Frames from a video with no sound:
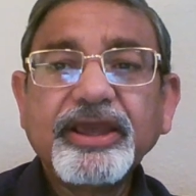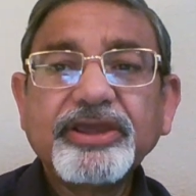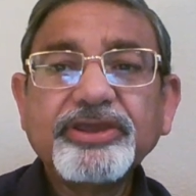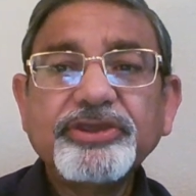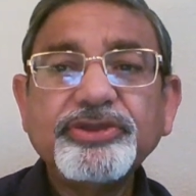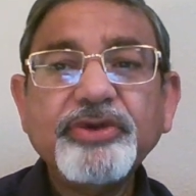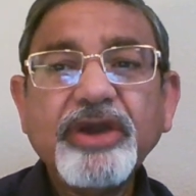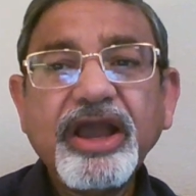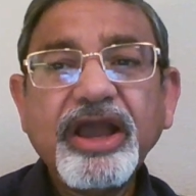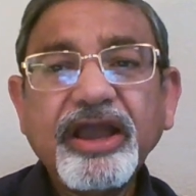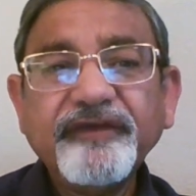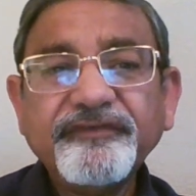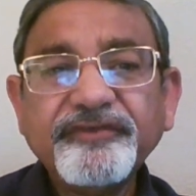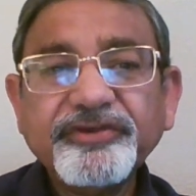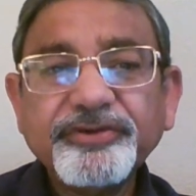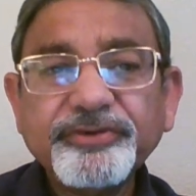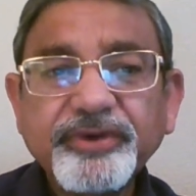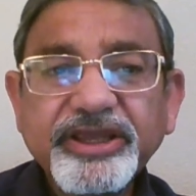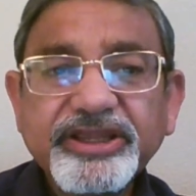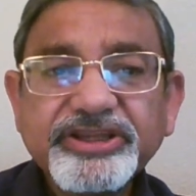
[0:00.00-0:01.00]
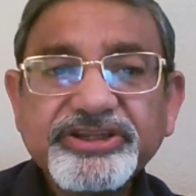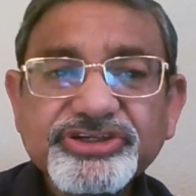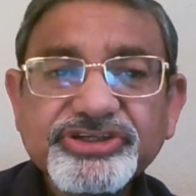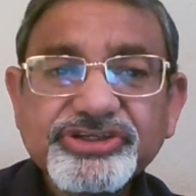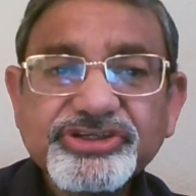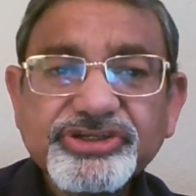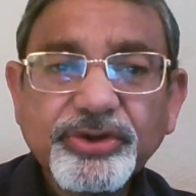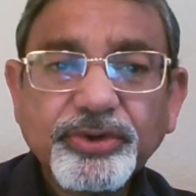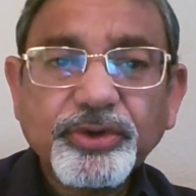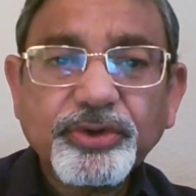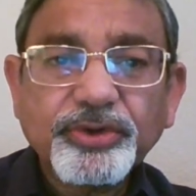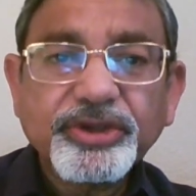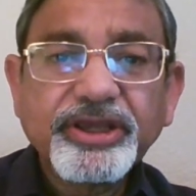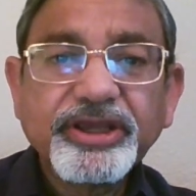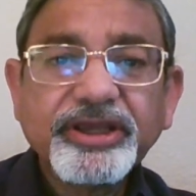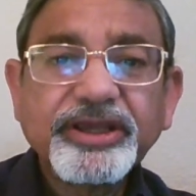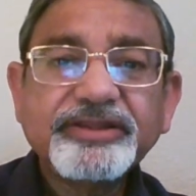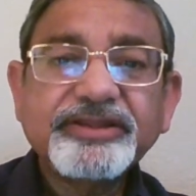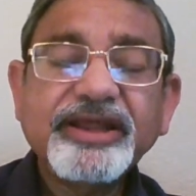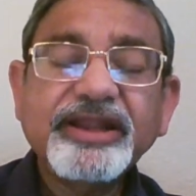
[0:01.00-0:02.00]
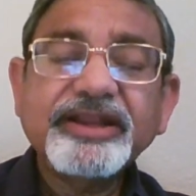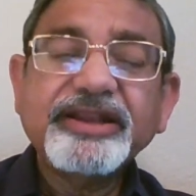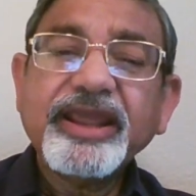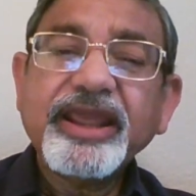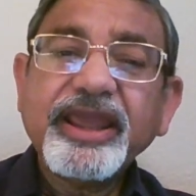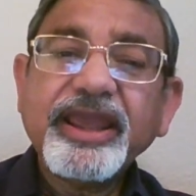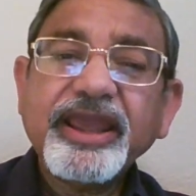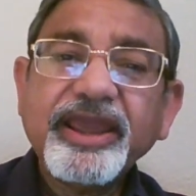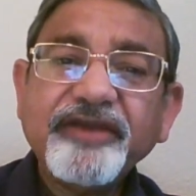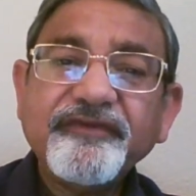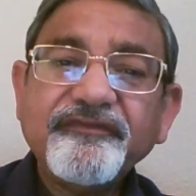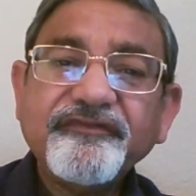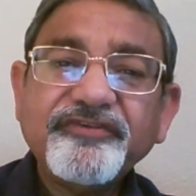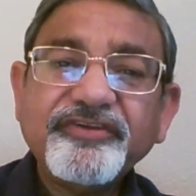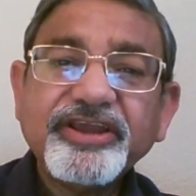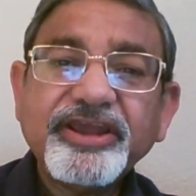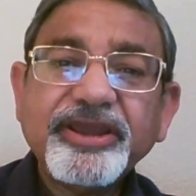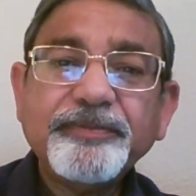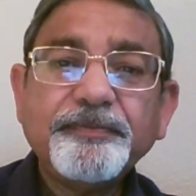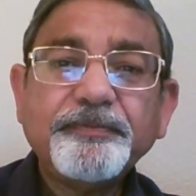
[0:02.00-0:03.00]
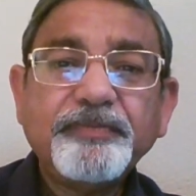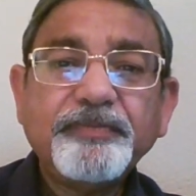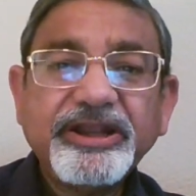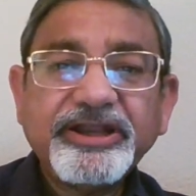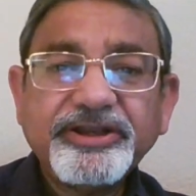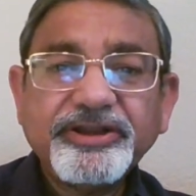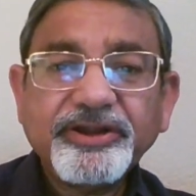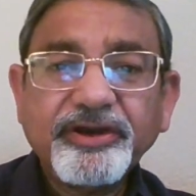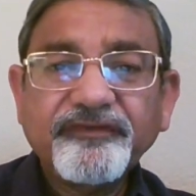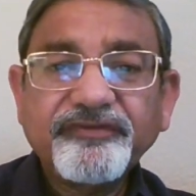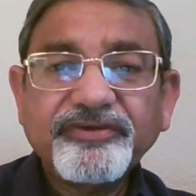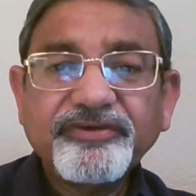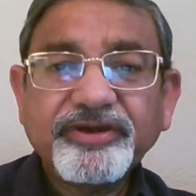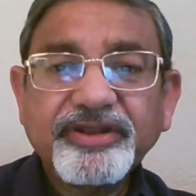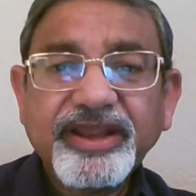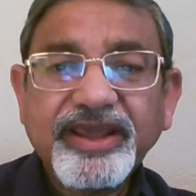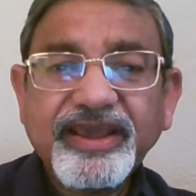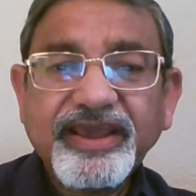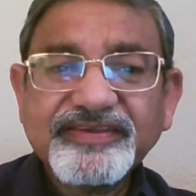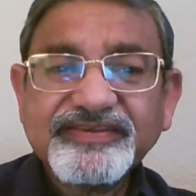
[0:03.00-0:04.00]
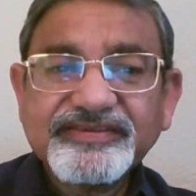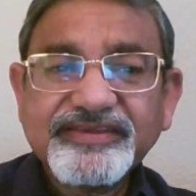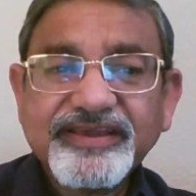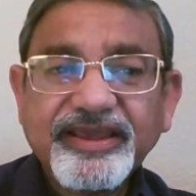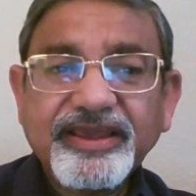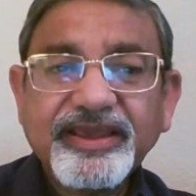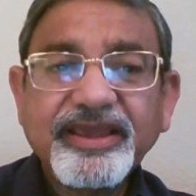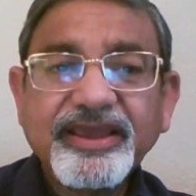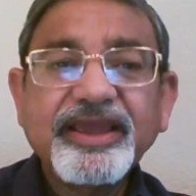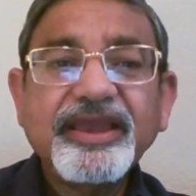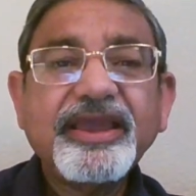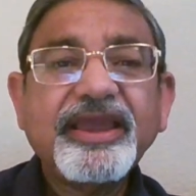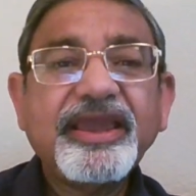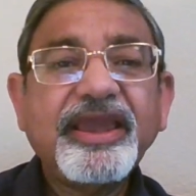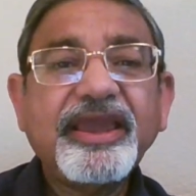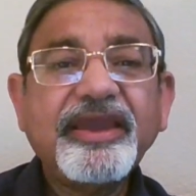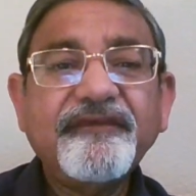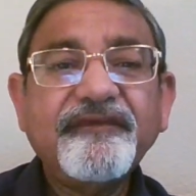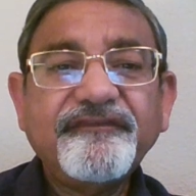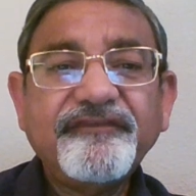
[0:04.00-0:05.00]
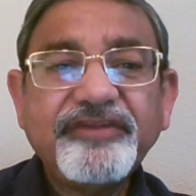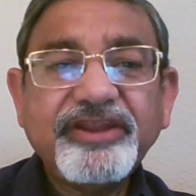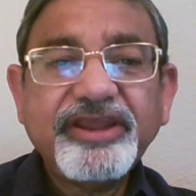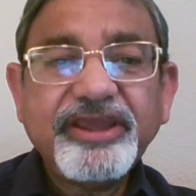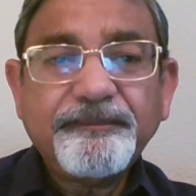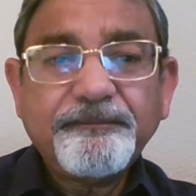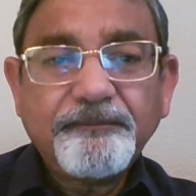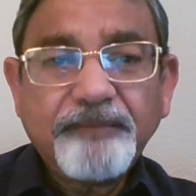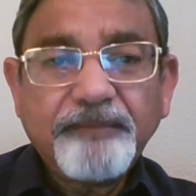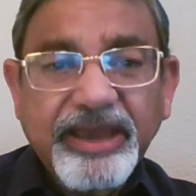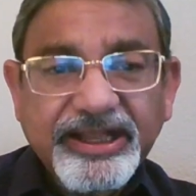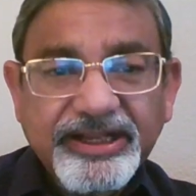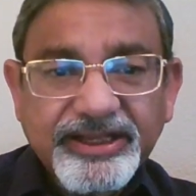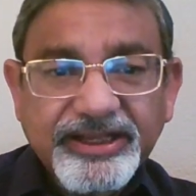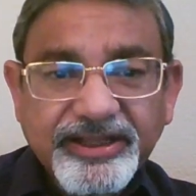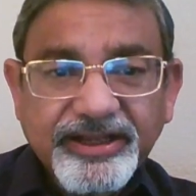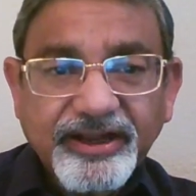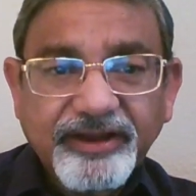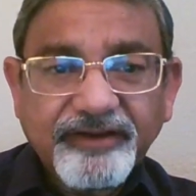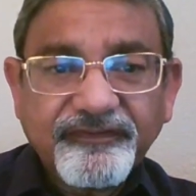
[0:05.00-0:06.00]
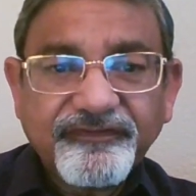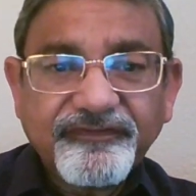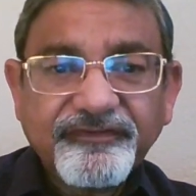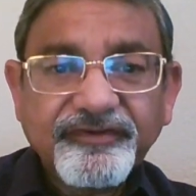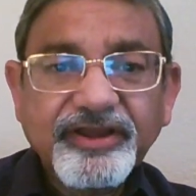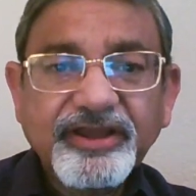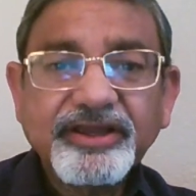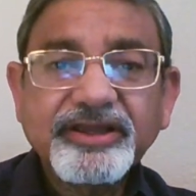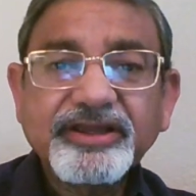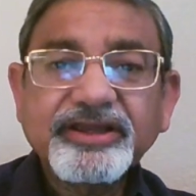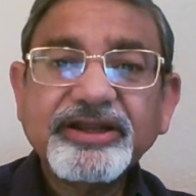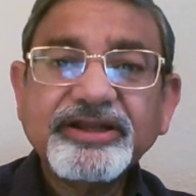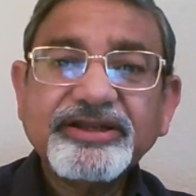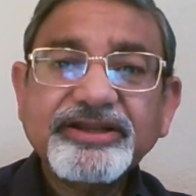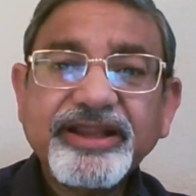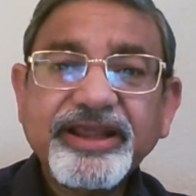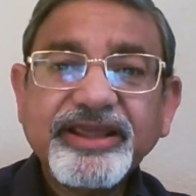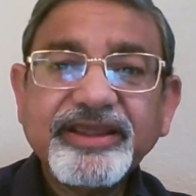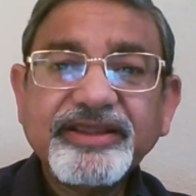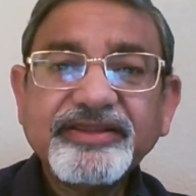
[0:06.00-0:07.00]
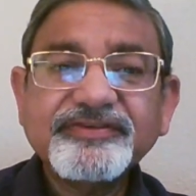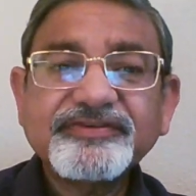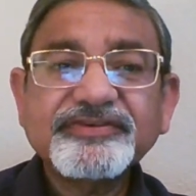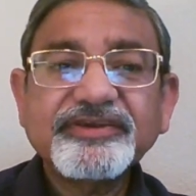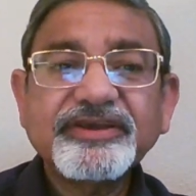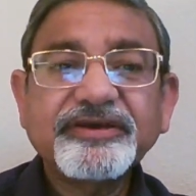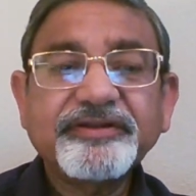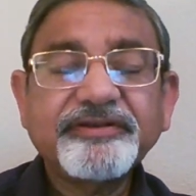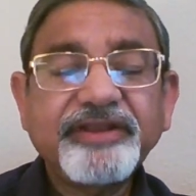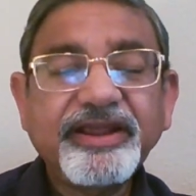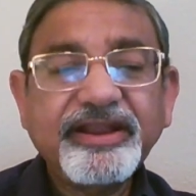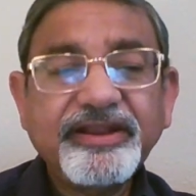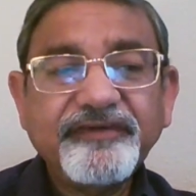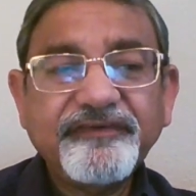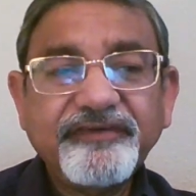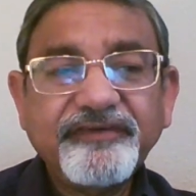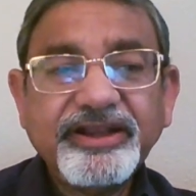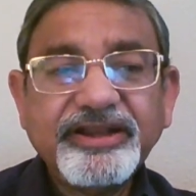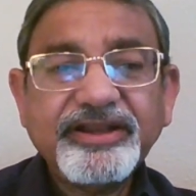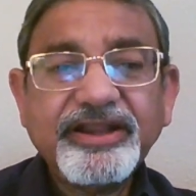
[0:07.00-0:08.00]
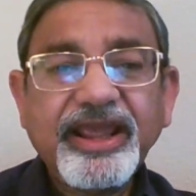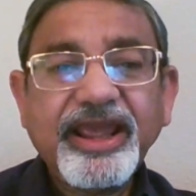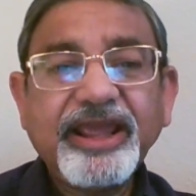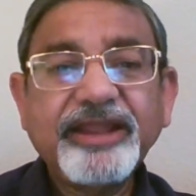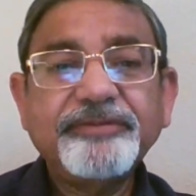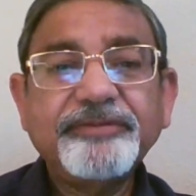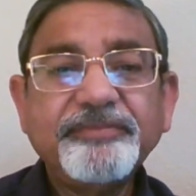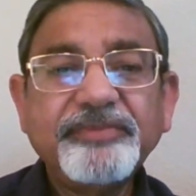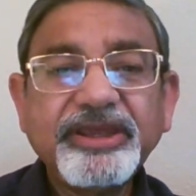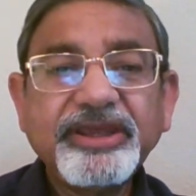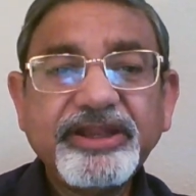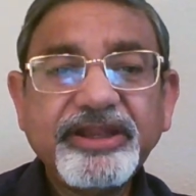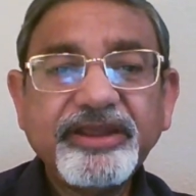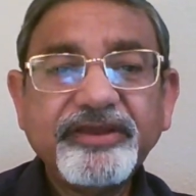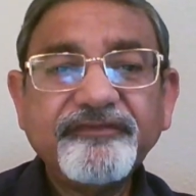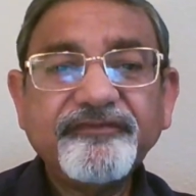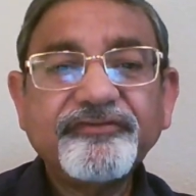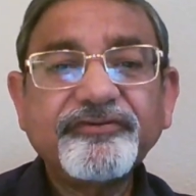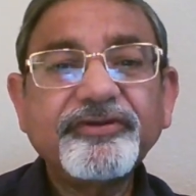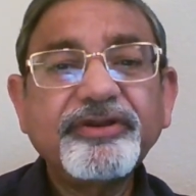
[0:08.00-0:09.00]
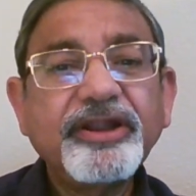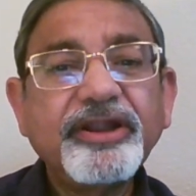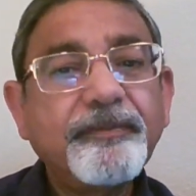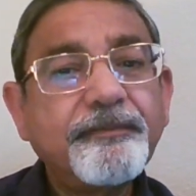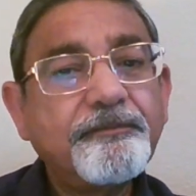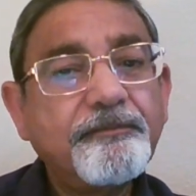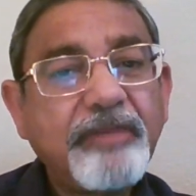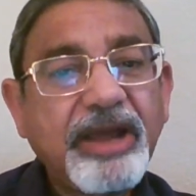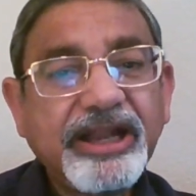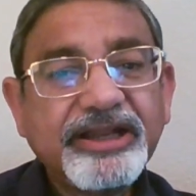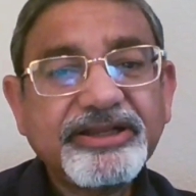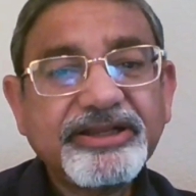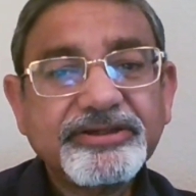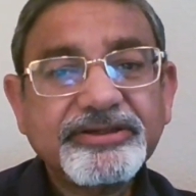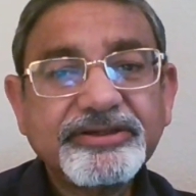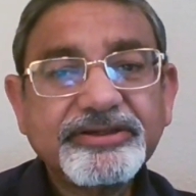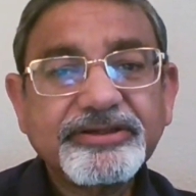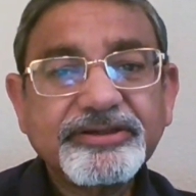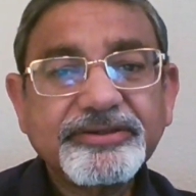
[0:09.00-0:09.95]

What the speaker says: You have to ensure that every bit of your essay, every paragraph contains relevant and meaningful matter,